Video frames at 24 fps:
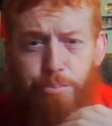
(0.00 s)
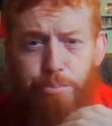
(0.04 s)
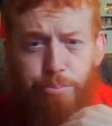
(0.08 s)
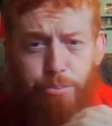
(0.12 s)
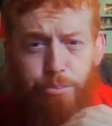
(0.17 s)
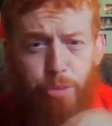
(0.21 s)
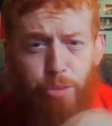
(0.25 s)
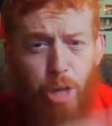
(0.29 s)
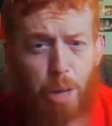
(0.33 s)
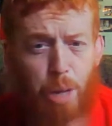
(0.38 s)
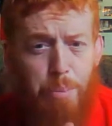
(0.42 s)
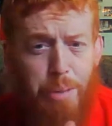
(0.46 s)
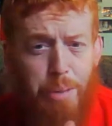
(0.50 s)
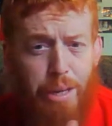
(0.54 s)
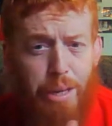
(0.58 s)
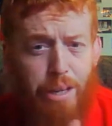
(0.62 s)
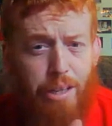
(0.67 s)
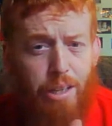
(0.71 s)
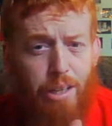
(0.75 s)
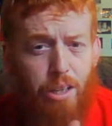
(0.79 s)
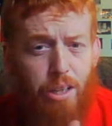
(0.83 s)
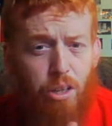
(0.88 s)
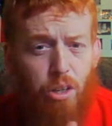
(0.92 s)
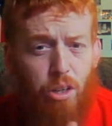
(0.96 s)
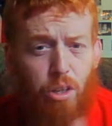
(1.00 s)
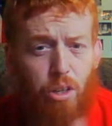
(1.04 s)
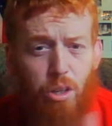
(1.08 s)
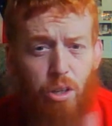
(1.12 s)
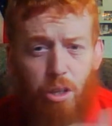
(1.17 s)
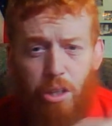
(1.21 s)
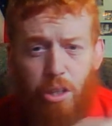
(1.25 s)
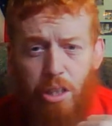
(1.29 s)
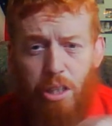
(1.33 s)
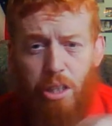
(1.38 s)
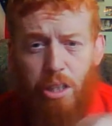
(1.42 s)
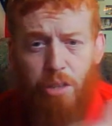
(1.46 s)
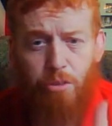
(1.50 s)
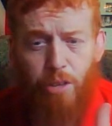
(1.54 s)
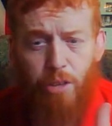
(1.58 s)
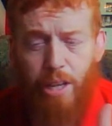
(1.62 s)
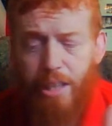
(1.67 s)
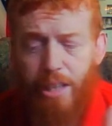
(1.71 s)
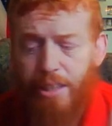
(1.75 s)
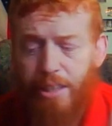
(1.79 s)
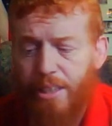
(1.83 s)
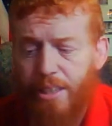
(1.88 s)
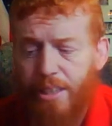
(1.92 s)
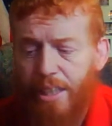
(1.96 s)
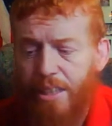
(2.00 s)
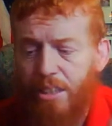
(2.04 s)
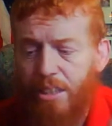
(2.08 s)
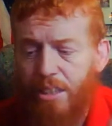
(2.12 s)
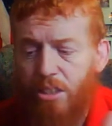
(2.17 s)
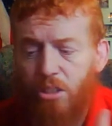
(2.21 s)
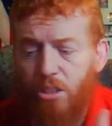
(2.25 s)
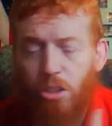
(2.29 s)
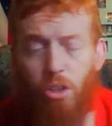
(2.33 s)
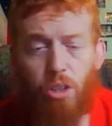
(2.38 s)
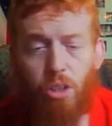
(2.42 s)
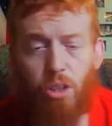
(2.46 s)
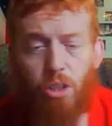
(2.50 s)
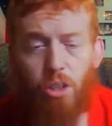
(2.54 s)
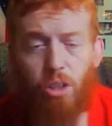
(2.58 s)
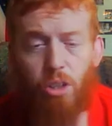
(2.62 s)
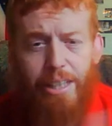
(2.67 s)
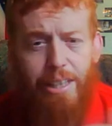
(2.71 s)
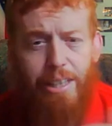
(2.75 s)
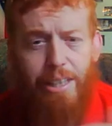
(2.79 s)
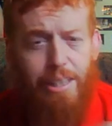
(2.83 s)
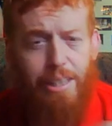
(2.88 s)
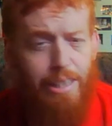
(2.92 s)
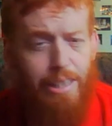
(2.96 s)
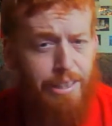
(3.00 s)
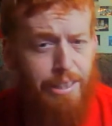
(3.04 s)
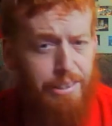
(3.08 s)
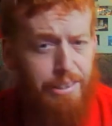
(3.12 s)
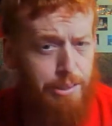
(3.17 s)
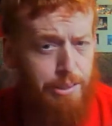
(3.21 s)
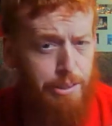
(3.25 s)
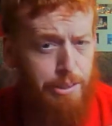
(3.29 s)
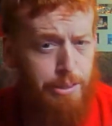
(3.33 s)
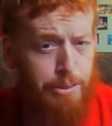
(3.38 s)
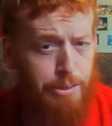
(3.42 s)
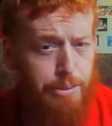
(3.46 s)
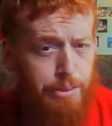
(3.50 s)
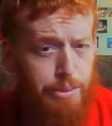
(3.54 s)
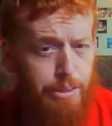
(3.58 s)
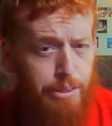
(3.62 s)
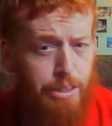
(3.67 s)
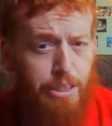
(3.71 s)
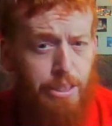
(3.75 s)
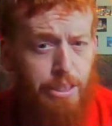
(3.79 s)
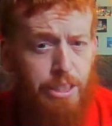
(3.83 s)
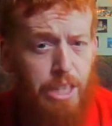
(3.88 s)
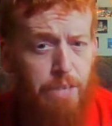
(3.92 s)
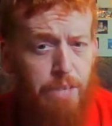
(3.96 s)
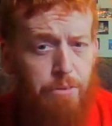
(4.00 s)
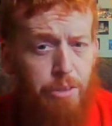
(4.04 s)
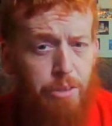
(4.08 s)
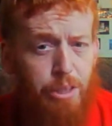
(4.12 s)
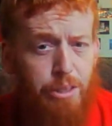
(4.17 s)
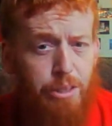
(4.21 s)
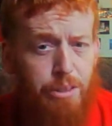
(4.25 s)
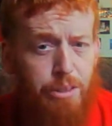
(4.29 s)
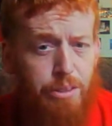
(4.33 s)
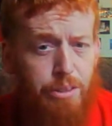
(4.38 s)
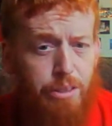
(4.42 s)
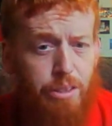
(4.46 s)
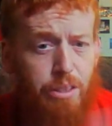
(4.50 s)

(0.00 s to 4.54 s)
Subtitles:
Rate Beer or the rating sites don't like lagers in general.